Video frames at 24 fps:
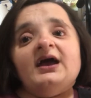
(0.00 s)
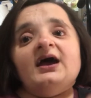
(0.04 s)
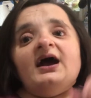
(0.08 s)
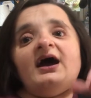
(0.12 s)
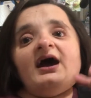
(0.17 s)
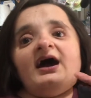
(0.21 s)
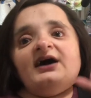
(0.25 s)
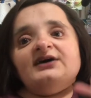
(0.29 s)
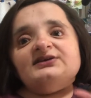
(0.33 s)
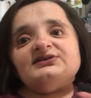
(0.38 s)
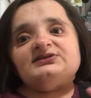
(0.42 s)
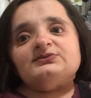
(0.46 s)

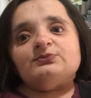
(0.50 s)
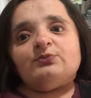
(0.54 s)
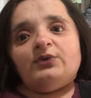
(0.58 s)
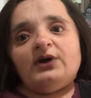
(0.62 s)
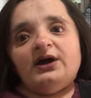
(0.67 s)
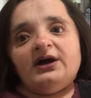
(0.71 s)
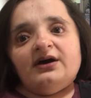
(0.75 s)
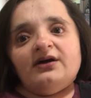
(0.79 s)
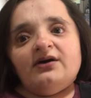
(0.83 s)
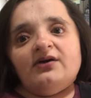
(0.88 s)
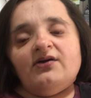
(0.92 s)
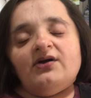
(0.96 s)
as
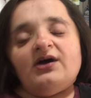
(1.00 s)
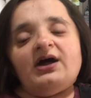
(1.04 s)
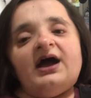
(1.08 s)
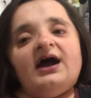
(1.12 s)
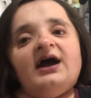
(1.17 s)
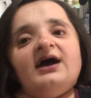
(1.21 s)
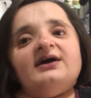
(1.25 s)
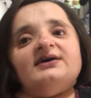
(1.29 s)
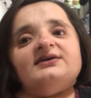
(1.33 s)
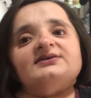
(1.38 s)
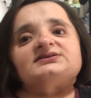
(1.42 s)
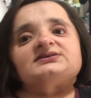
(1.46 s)
well
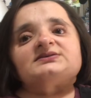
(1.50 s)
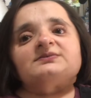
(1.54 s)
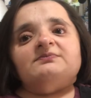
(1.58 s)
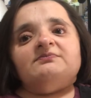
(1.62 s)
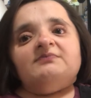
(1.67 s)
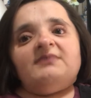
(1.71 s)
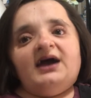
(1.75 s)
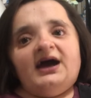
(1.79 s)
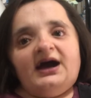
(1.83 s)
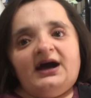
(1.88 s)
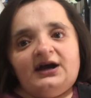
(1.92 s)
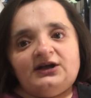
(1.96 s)
as
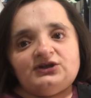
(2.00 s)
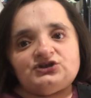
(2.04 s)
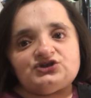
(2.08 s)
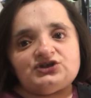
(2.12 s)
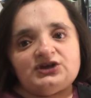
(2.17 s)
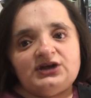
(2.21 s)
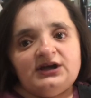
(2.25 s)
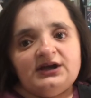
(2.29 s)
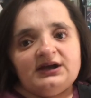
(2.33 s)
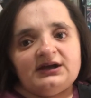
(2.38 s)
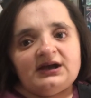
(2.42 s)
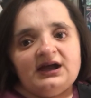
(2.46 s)

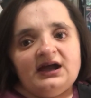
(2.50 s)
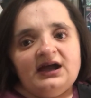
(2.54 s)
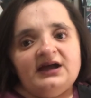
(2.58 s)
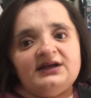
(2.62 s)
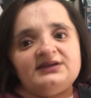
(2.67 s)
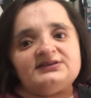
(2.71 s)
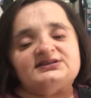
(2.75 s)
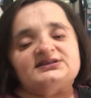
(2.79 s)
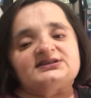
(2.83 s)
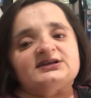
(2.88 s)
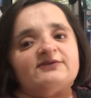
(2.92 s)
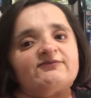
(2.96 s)
Magic
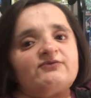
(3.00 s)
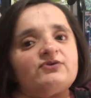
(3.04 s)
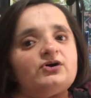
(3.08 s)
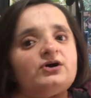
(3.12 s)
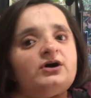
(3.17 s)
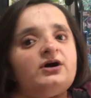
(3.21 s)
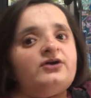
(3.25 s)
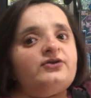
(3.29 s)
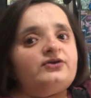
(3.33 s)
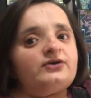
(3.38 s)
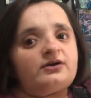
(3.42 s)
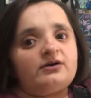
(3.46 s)
and several
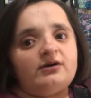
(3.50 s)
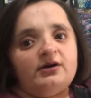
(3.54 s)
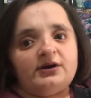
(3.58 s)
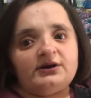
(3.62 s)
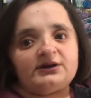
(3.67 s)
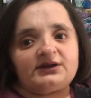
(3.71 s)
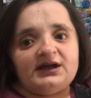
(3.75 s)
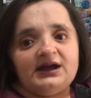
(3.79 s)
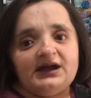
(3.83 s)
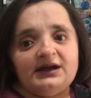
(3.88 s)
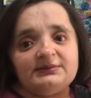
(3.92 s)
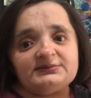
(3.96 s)
other card
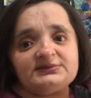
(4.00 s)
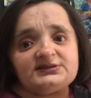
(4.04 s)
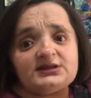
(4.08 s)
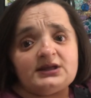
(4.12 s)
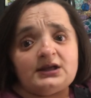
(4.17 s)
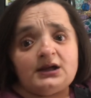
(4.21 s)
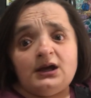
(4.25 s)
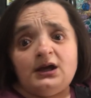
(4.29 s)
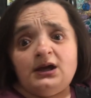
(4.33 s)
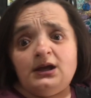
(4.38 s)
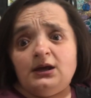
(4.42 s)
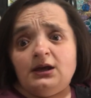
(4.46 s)
games
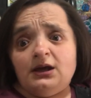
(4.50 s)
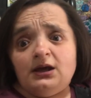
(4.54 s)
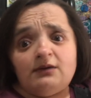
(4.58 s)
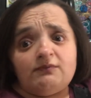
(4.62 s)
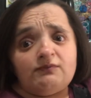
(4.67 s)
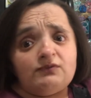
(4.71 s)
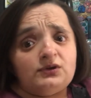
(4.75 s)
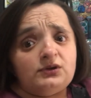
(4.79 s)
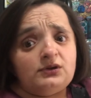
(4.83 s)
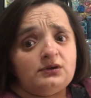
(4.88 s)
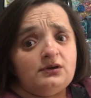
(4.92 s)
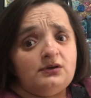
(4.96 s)
that I
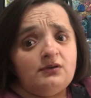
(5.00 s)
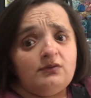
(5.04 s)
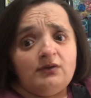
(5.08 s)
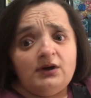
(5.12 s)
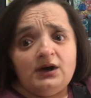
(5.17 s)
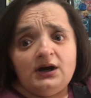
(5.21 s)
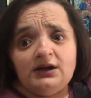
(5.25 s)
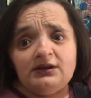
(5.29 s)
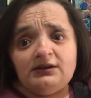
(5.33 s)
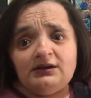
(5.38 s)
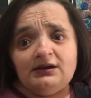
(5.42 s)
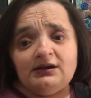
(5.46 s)
have no
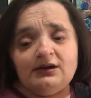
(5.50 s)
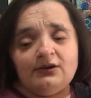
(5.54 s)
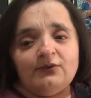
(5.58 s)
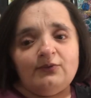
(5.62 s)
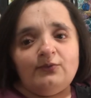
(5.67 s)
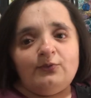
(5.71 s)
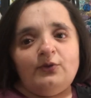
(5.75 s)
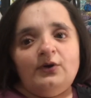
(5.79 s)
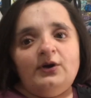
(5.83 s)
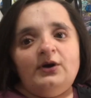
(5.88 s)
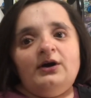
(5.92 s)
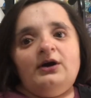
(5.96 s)
idea
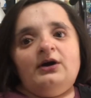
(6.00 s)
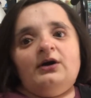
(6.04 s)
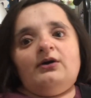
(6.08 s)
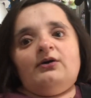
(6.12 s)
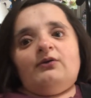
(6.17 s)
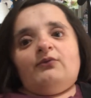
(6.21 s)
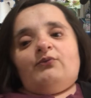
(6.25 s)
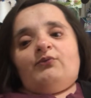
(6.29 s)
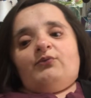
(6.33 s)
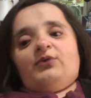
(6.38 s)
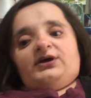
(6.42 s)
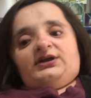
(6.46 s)

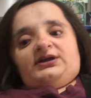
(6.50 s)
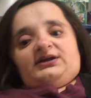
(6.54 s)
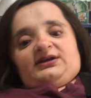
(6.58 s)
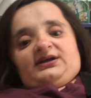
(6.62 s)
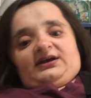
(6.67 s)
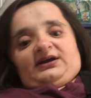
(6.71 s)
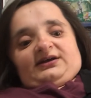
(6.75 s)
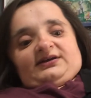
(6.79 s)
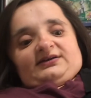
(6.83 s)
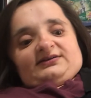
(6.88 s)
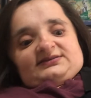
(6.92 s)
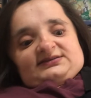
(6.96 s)
what it
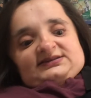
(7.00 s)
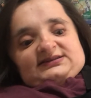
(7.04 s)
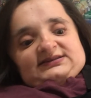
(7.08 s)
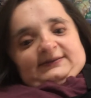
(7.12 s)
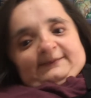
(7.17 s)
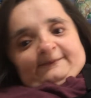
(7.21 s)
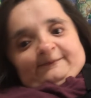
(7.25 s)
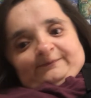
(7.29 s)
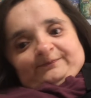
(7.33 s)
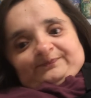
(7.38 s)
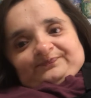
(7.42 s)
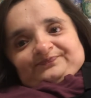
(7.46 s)
is.
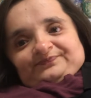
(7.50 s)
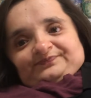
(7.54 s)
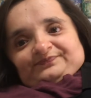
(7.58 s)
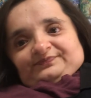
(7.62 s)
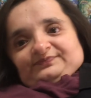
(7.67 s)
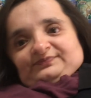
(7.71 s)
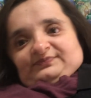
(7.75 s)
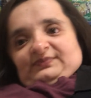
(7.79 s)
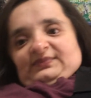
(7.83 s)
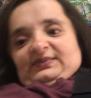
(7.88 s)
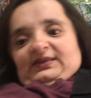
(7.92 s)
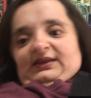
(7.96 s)

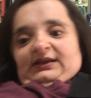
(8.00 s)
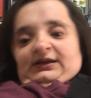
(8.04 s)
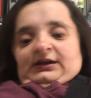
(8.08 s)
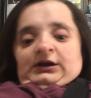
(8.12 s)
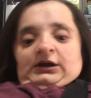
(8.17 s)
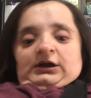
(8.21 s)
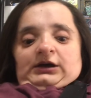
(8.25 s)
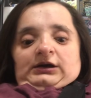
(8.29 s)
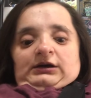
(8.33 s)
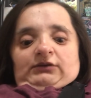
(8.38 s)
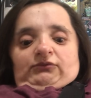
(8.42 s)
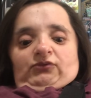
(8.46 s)

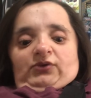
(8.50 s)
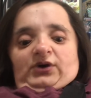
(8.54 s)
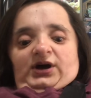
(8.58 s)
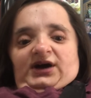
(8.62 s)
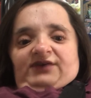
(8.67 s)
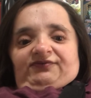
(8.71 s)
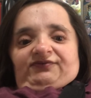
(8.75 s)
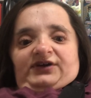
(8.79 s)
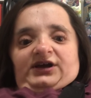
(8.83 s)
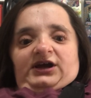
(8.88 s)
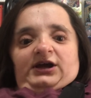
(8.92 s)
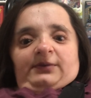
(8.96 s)
We'll
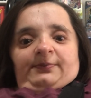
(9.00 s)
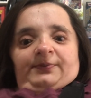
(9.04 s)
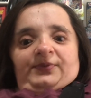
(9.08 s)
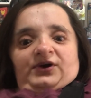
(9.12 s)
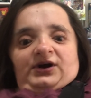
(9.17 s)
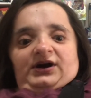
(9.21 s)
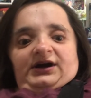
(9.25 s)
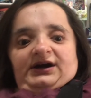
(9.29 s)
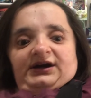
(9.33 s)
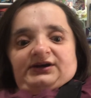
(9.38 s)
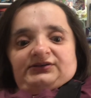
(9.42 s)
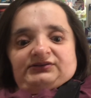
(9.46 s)
have to get
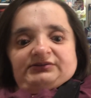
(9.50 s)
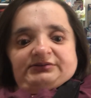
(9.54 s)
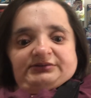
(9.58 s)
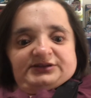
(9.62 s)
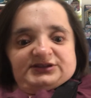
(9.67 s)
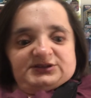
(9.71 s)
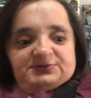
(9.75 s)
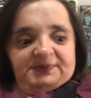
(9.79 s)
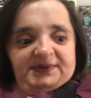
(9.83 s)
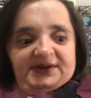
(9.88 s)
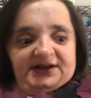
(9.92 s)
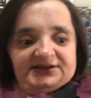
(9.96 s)
Brian to
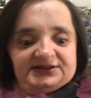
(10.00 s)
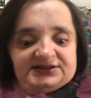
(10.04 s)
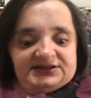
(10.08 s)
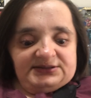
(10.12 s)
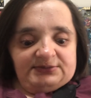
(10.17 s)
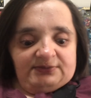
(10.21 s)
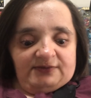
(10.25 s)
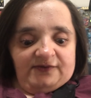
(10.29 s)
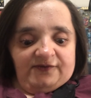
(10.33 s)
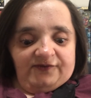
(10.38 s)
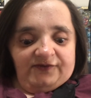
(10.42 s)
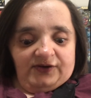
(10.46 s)
explain
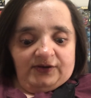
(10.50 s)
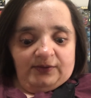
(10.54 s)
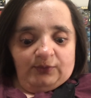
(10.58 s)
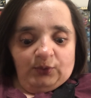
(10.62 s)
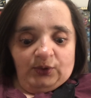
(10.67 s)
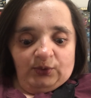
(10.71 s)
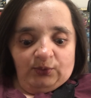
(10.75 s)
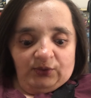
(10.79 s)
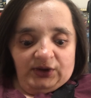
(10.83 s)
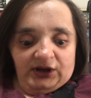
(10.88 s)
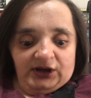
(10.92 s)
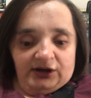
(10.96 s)
some of them
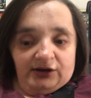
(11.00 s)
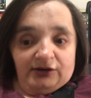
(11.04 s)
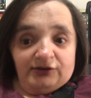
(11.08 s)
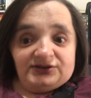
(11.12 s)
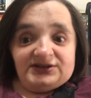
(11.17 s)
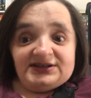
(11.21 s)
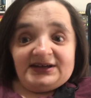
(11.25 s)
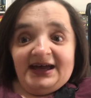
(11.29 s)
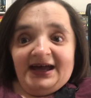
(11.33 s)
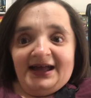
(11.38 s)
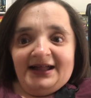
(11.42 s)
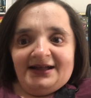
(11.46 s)
when we go
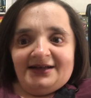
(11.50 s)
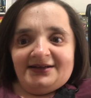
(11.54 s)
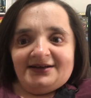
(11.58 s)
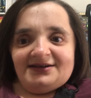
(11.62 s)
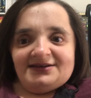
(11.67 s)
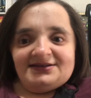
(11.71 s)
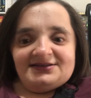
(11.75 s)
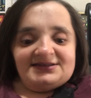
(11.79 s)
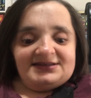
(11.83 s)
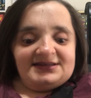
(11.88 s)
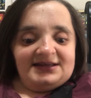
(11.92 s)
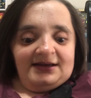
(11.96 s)
to
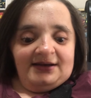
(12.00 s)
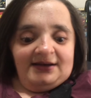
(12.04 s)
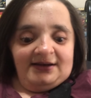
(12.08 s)
Canada's